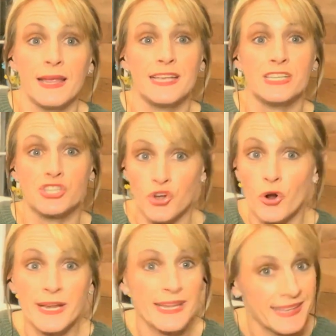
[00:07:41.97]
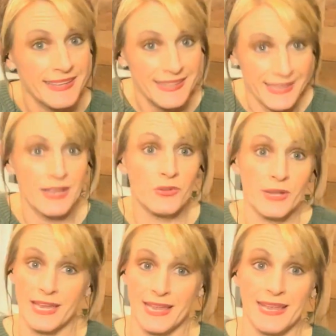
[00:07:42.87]
he started
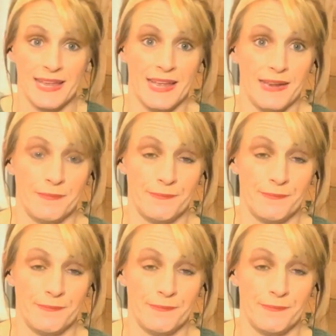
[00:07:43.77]
killing again.